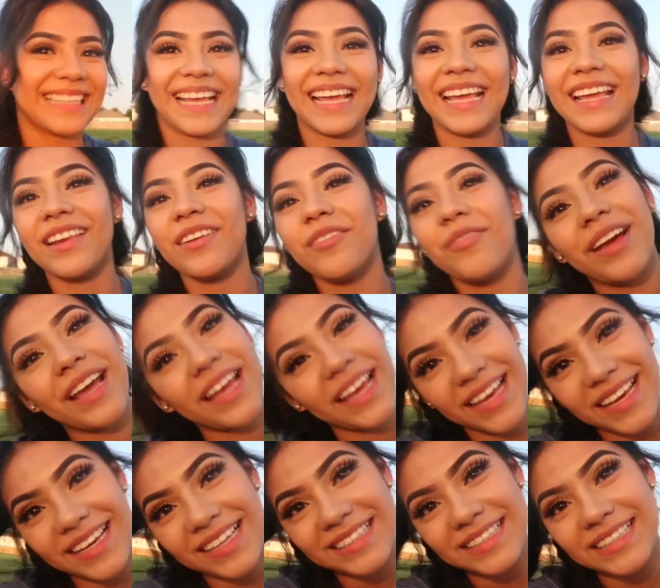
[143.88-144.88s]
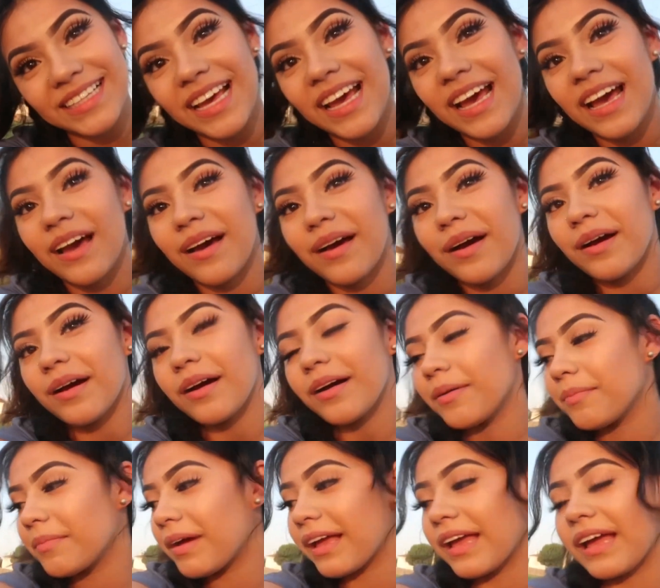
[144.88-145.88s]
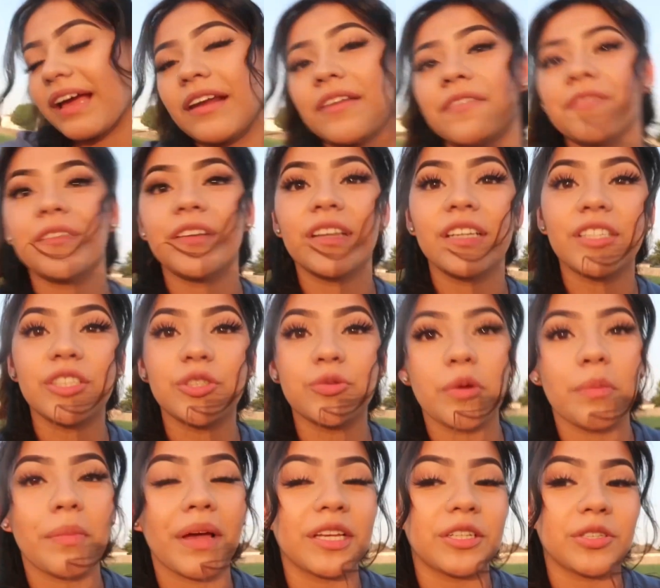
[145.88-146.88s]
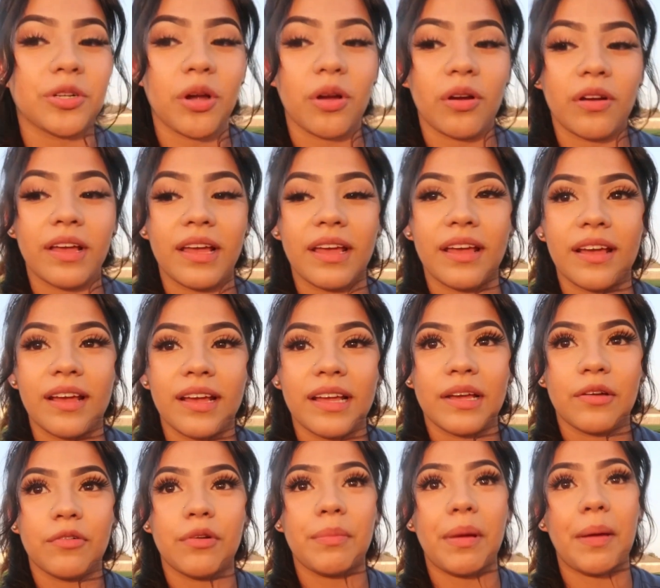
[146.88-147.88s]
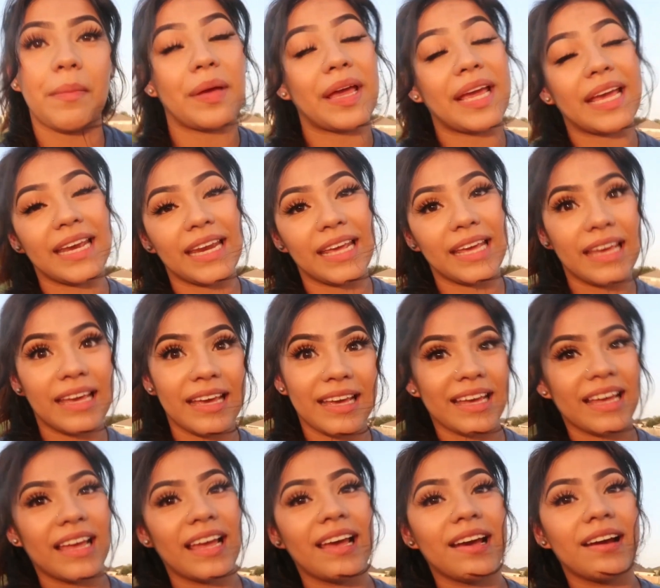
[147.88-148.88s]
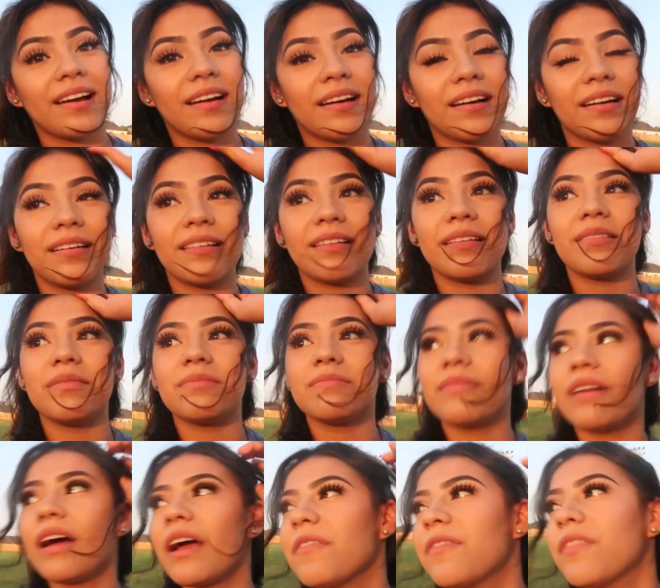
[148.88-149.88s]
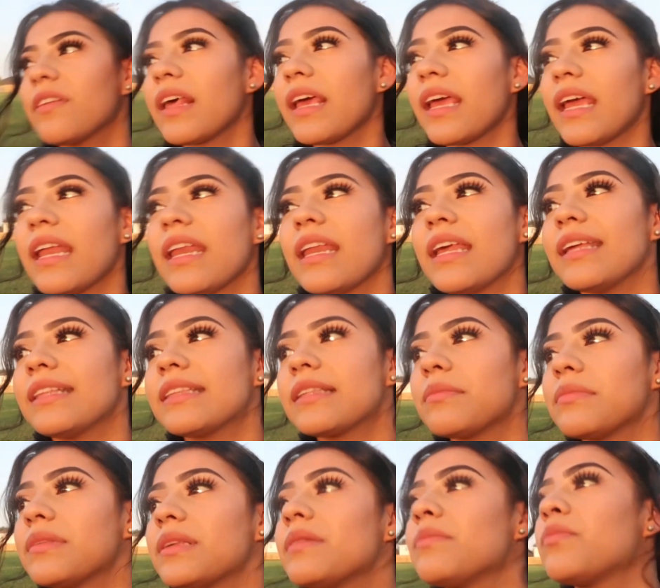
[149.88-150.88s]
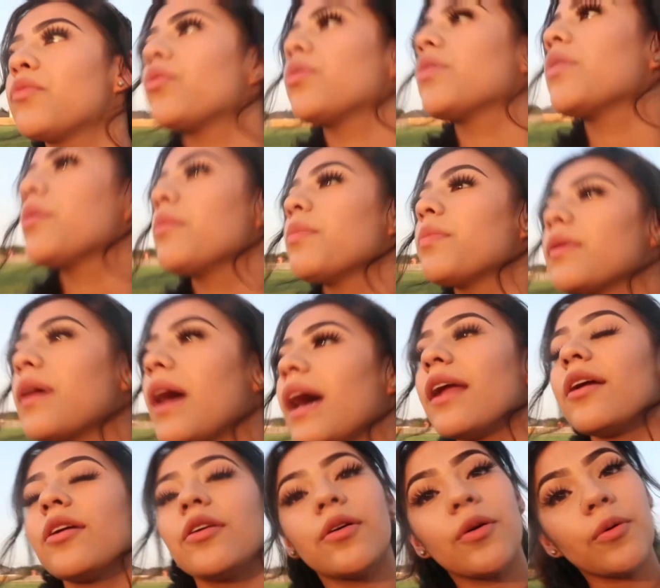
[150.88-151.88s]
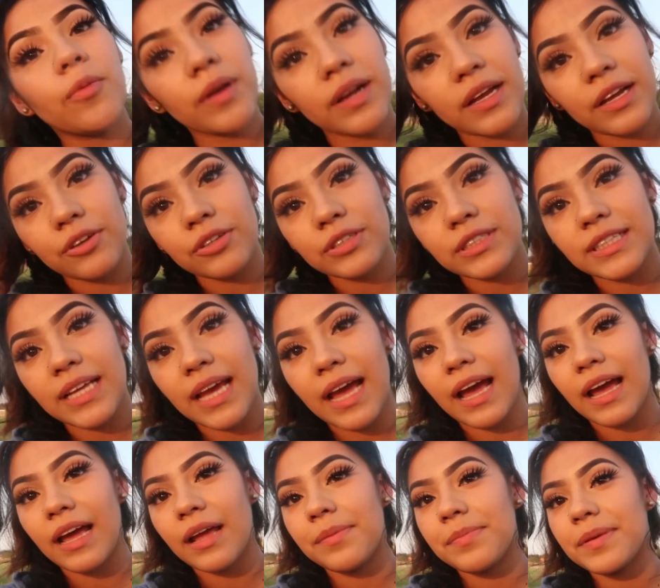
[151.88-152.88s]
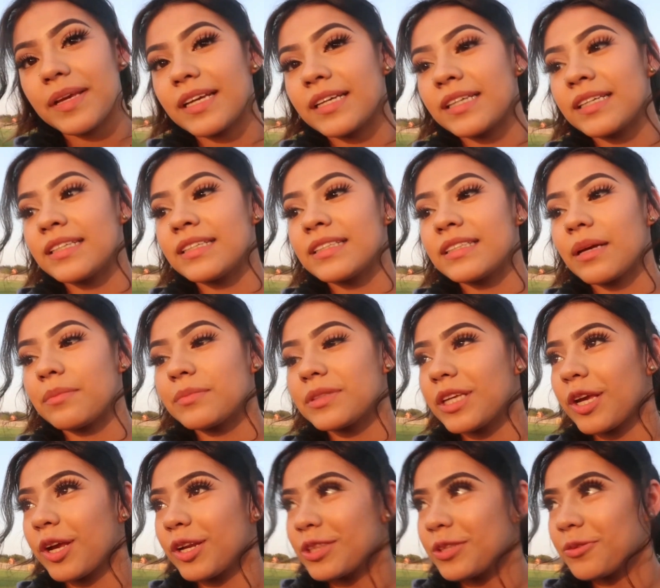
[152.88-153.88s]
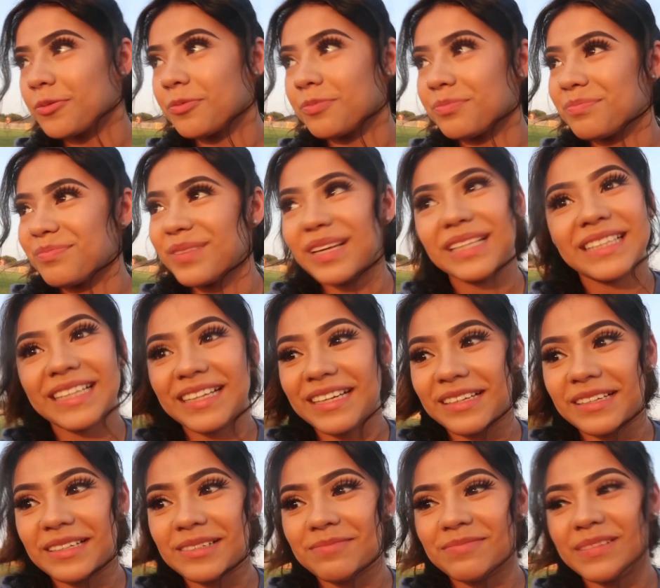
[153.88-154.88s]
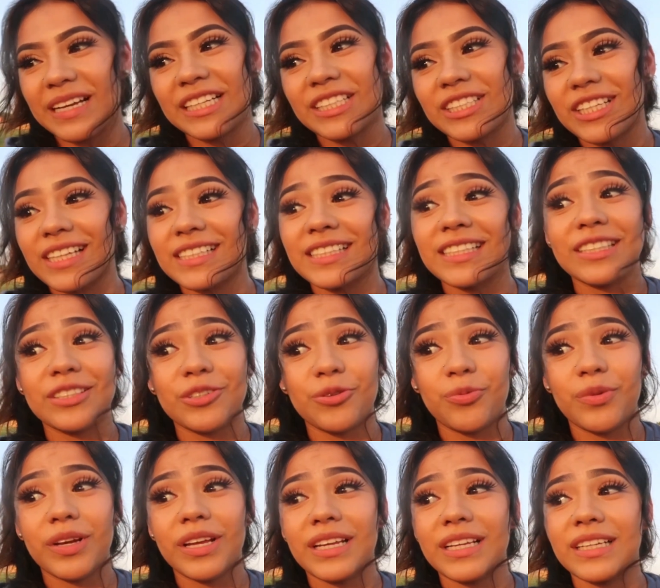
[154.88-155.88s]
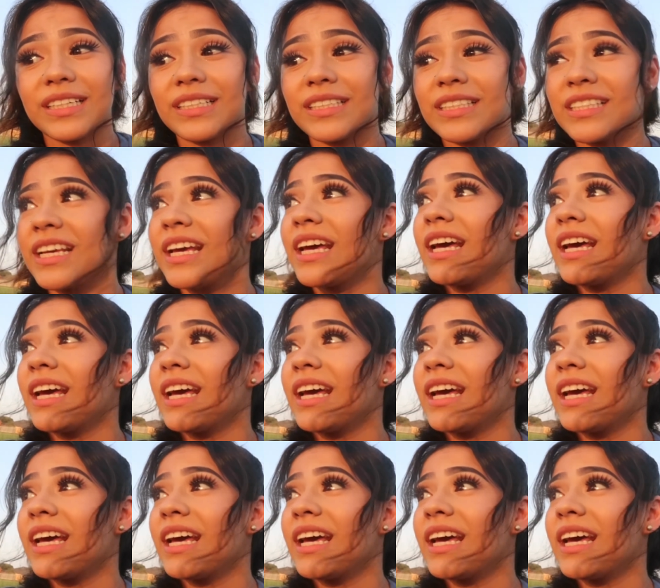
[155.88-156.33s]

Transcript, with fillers: Anyways, um, I kind of finished with my drawing, with my painting um i feel like it needs something more but i don't know what else to add because i'm scared to mess it up and jesse to win because